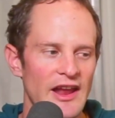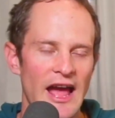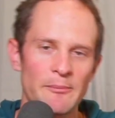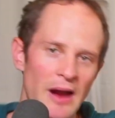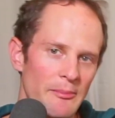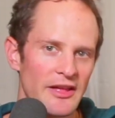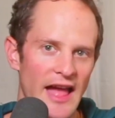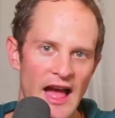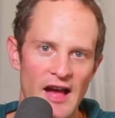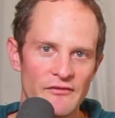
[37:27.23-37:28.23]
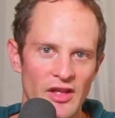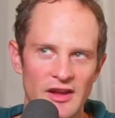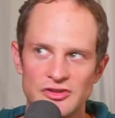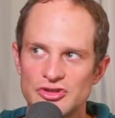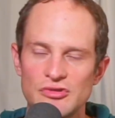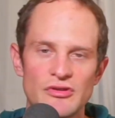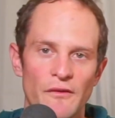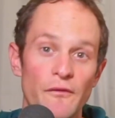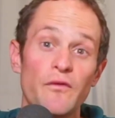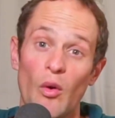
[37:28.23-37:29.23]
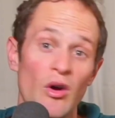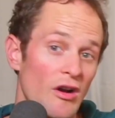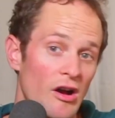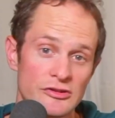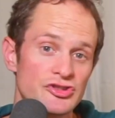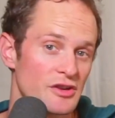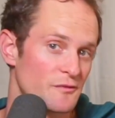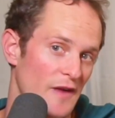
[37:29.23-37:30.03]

and I probably have like 200 to 400